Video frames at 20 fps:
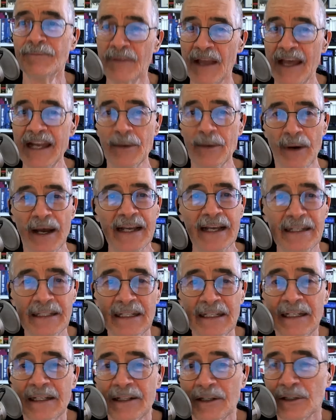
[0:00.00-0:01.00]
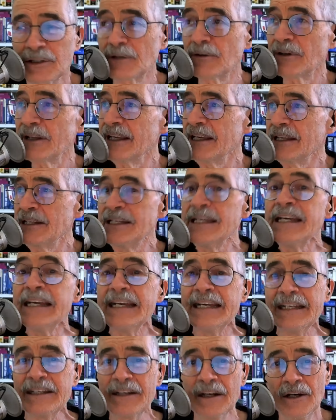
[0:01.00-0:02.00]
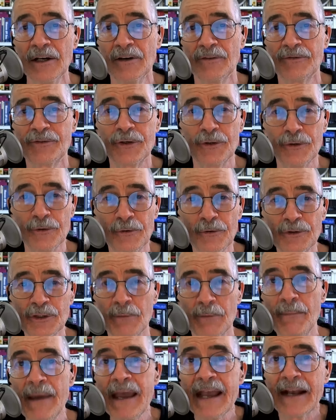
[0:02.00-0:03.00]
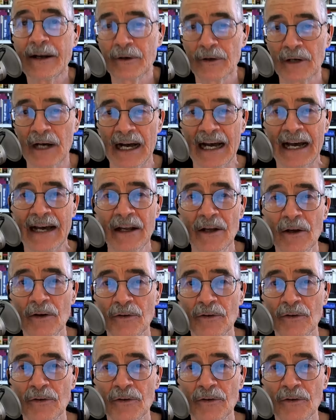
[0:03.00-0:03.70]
Anyway, clearly in need to to make uh,